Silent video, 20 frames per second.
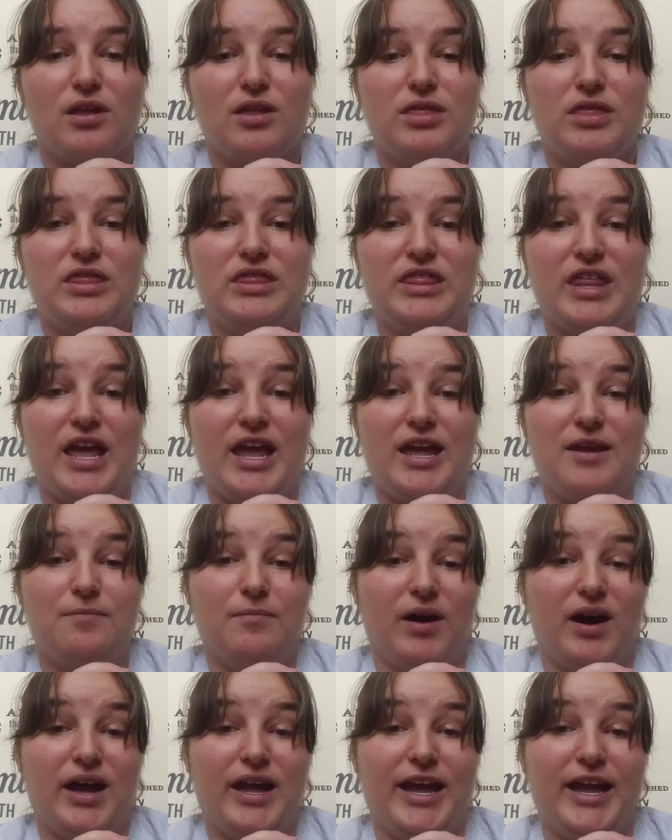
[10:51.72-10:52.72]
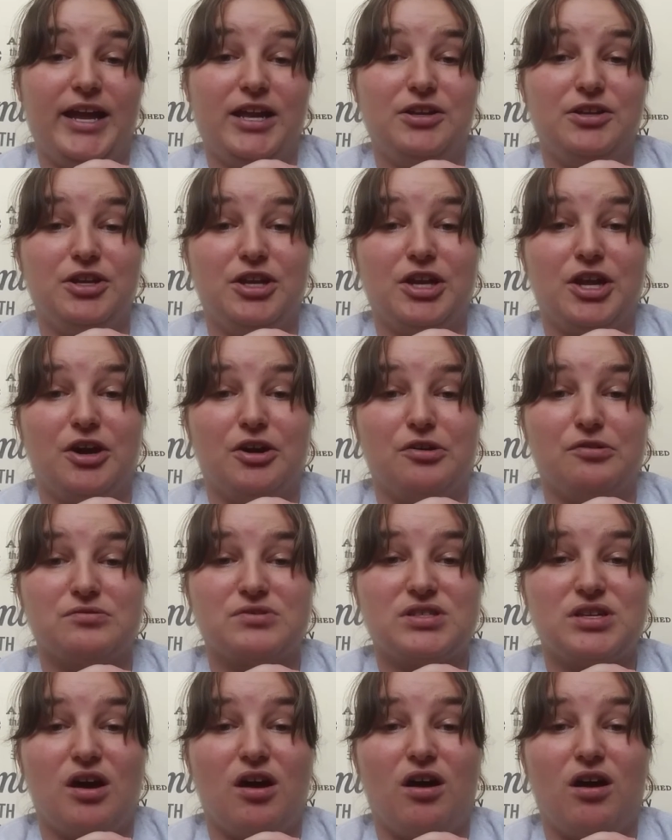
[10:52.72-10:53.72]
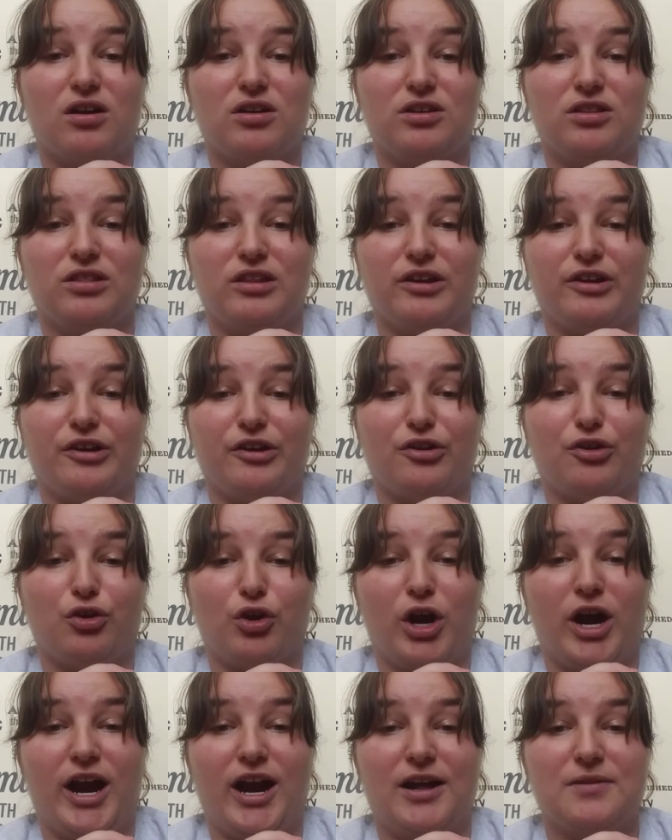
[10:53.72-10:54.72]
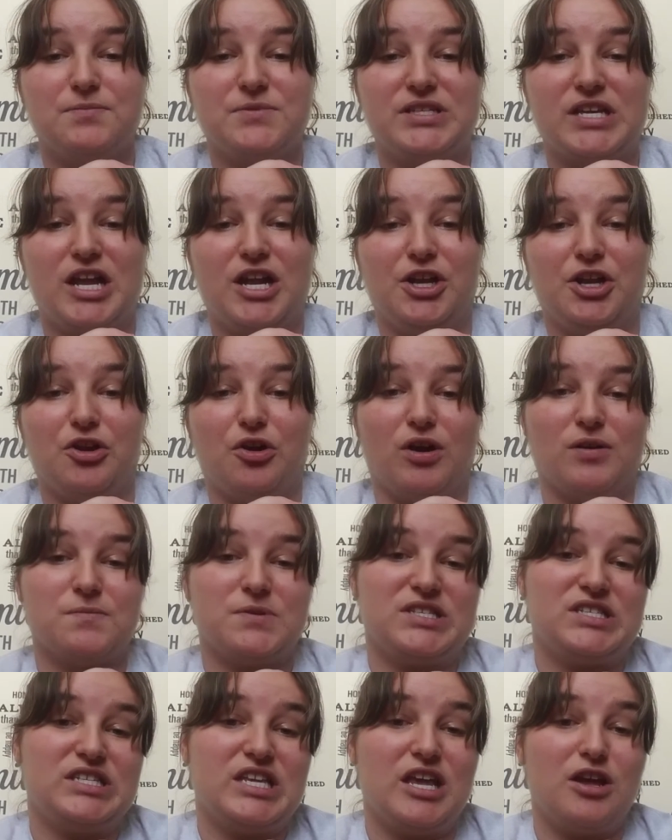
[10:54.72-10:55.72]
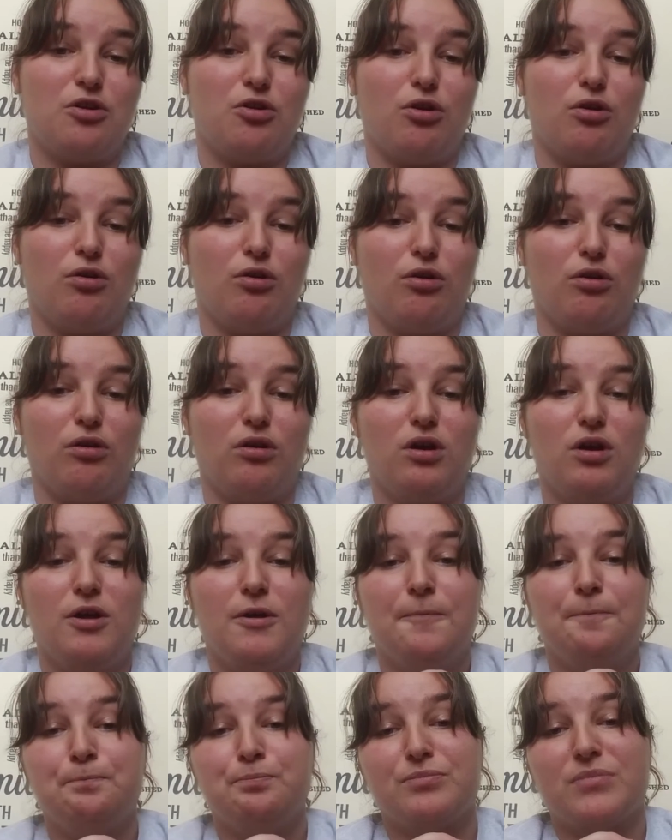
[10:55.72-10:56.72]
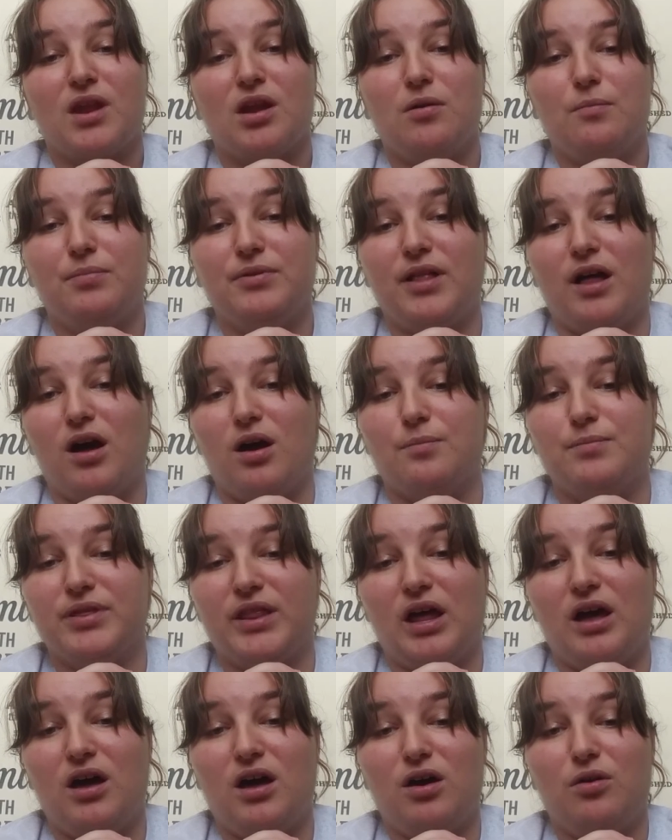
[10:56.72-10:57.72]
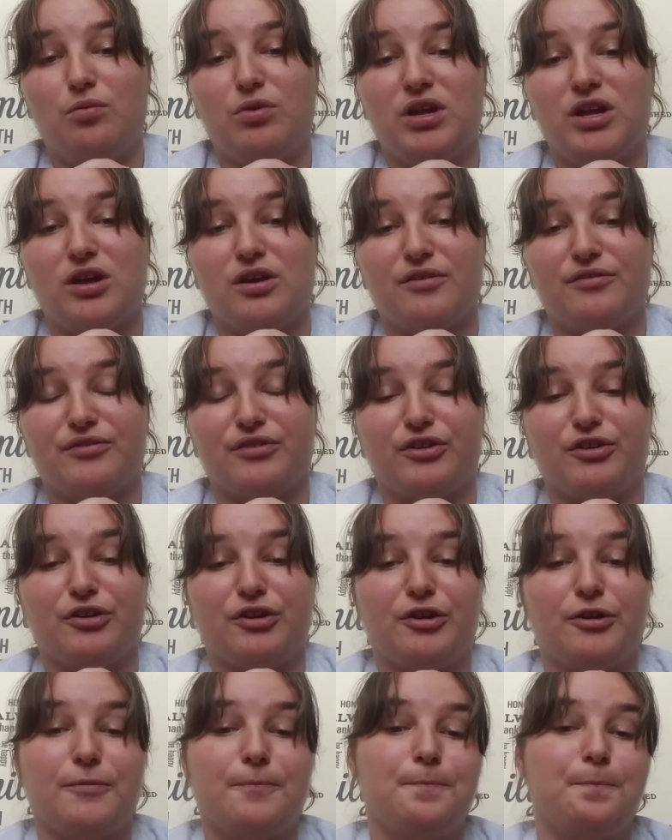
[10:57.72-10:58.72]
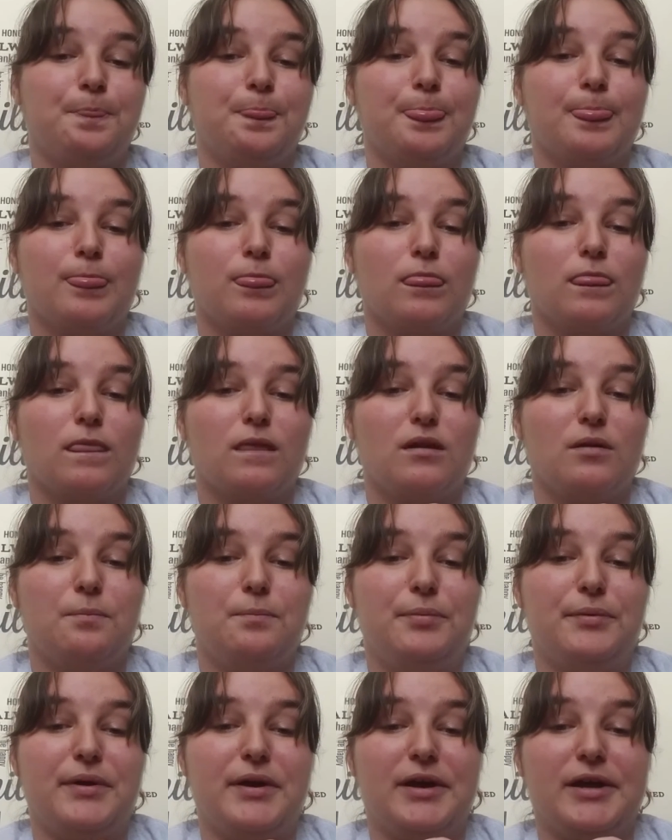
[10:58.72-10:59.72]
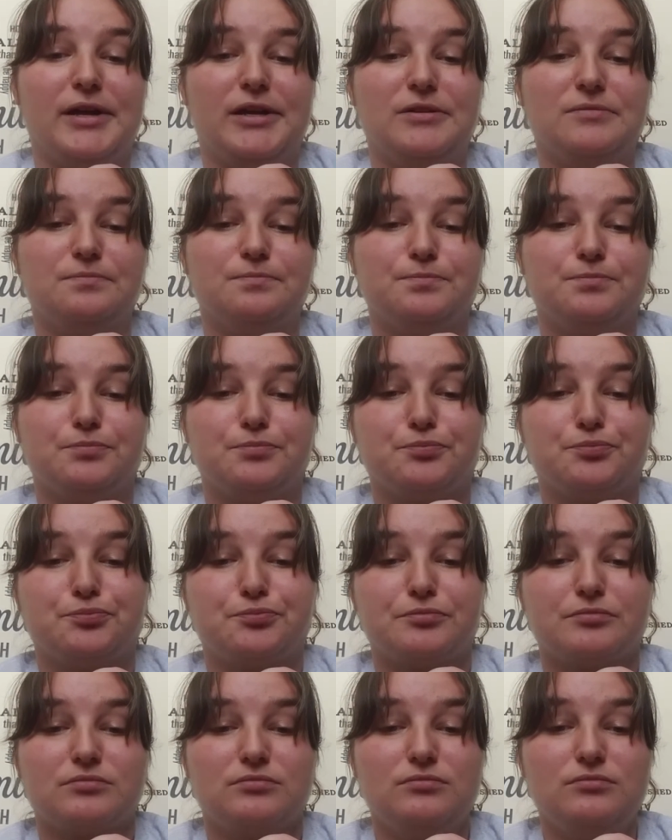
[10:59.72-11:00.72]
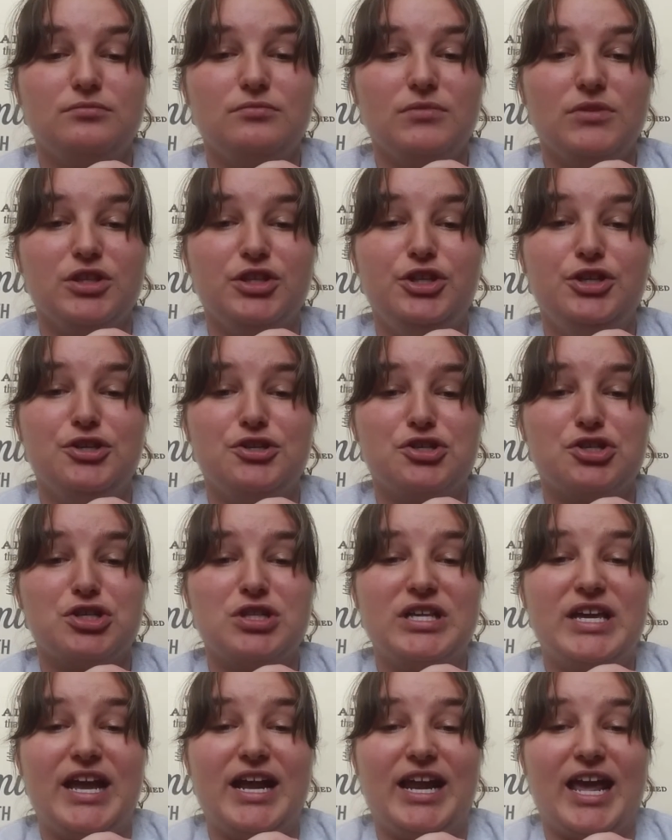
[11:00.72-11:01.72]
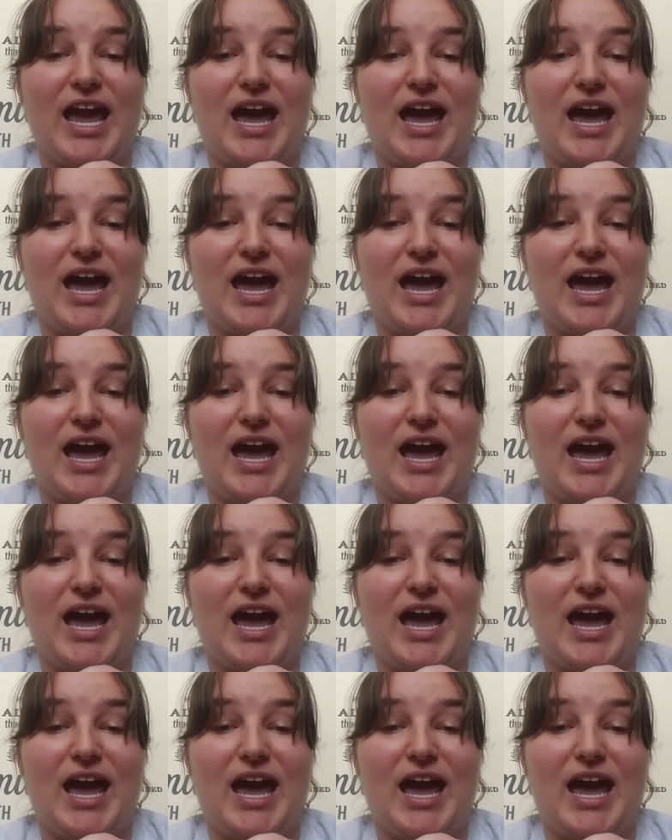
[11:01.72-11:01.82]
They might, you know, talk their crap, saying, you know, I'm single, blah, blah, whatever. But usually it